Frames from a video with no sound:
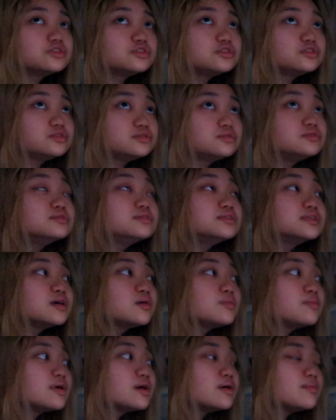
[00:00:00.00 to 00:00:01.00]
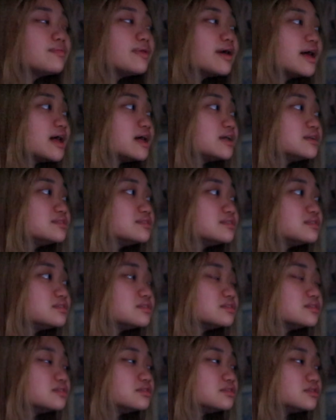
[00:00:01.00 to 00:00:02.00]
shoes and my back
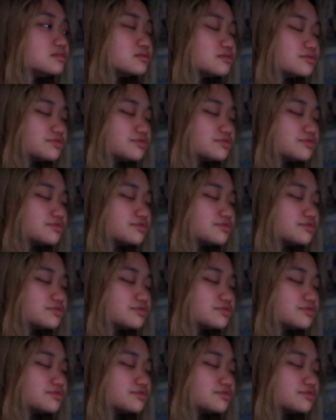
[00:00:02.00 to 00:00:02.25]
slips.